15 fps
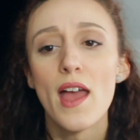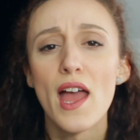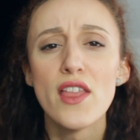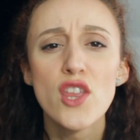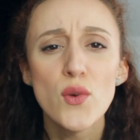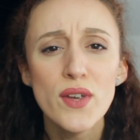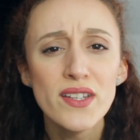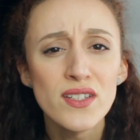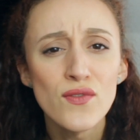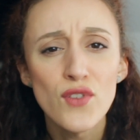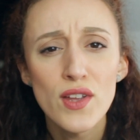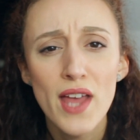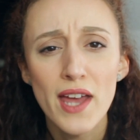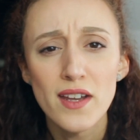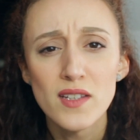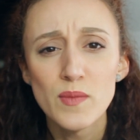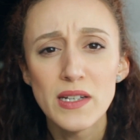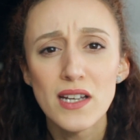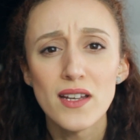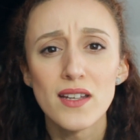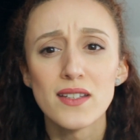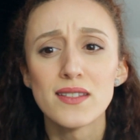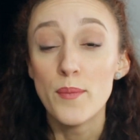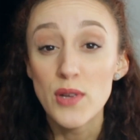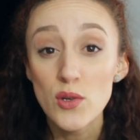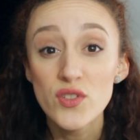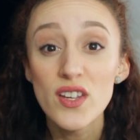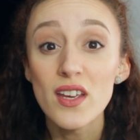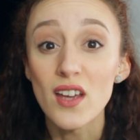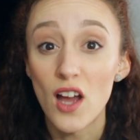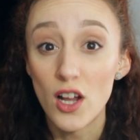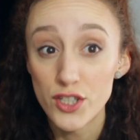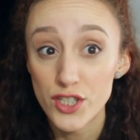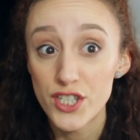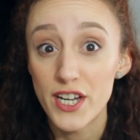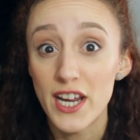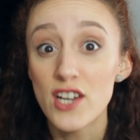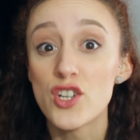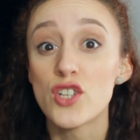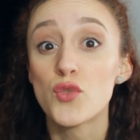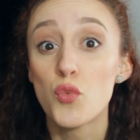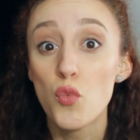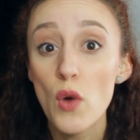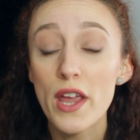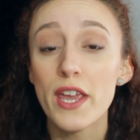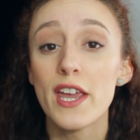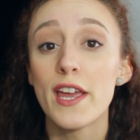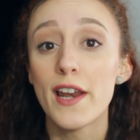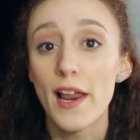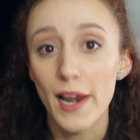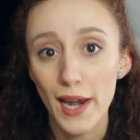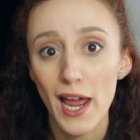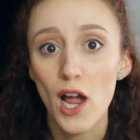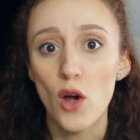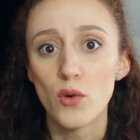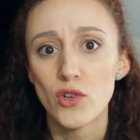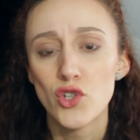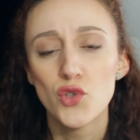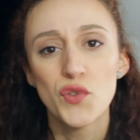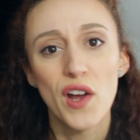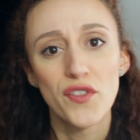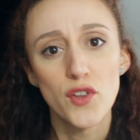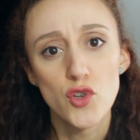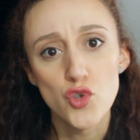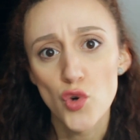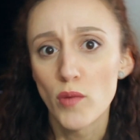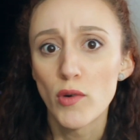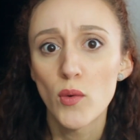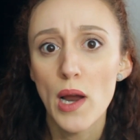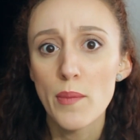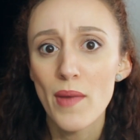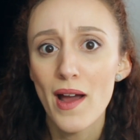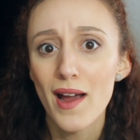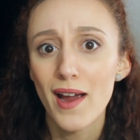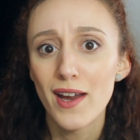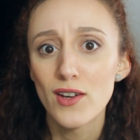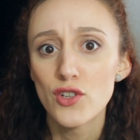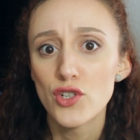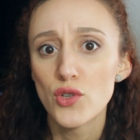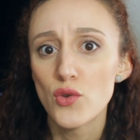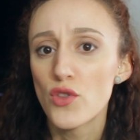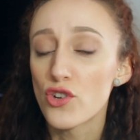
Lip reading: And the reason for that is because music on stage is wicked loud. You've got the drummer right behind you.